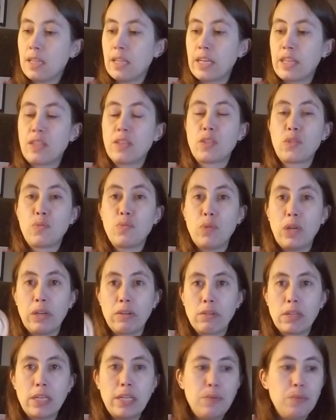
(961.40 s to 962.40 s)
like this
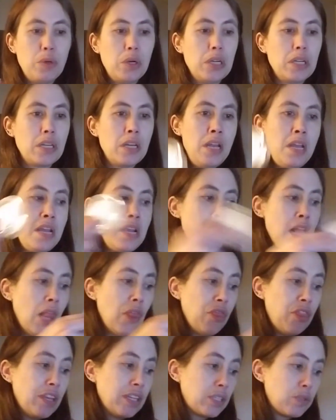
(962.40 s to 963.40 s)
Rarity one.
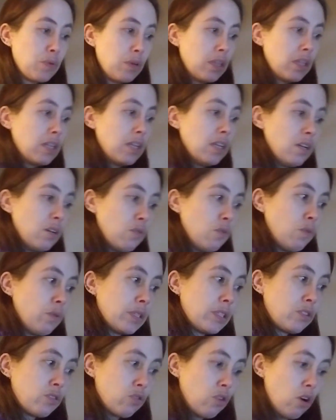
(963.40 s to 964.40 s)
This one
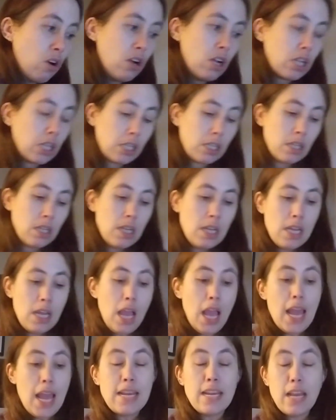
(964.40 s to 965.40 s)
was strong
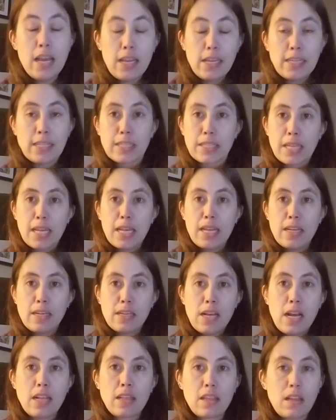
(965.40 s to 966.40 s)
and nice, and
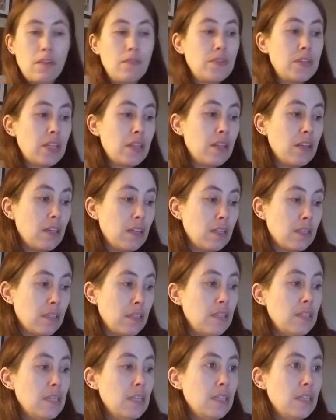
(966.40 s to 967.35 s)
I loved the